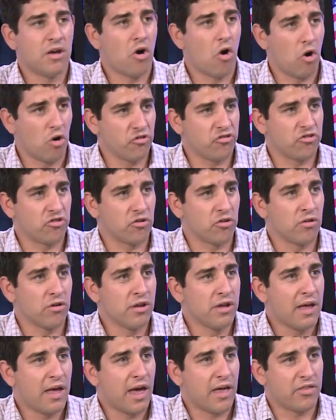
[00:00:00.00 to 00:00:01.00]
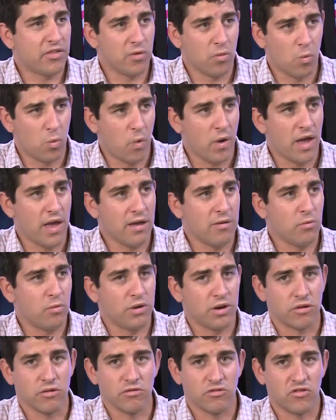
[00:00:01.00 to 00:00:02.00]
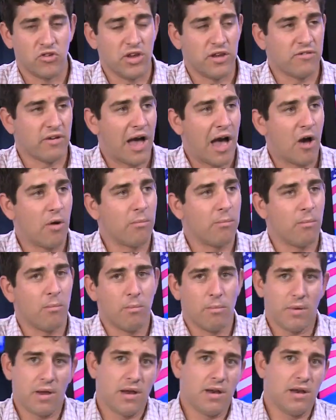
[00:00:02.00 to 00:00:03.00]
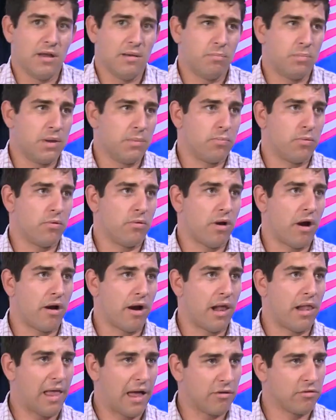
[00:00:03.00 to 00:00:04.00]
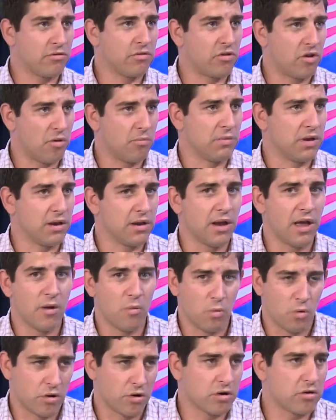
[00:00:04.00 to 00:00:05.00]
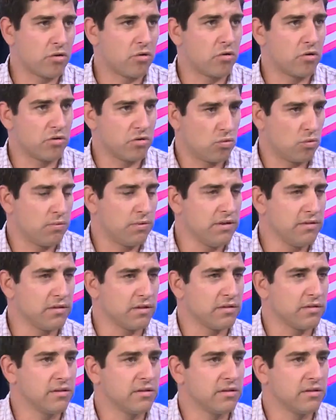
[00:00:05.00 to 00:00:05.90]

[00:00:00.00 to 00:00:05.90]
also at the way we conceive how many people are allowed to come in and work or do business.